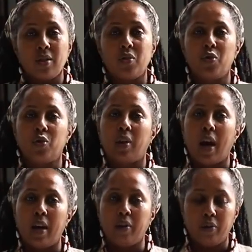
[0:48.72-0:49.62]
Since
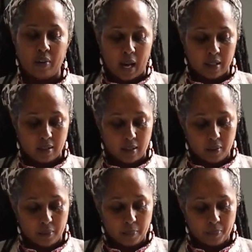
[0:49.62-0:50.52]
July of last
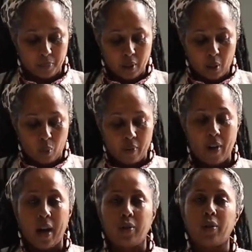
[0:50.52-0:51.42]
year, we've
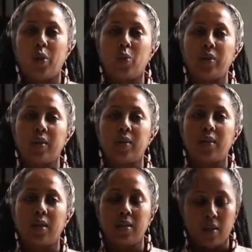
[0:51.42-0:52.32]
had close to
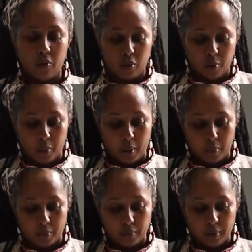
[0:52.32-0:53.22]
600
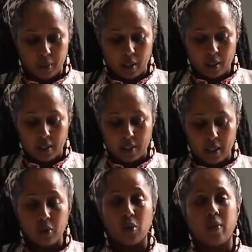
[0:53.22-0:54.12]
people
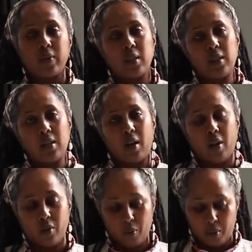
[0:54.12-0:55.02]
seek services at
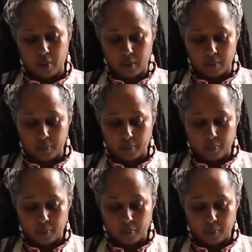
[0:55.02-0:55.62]
our doors.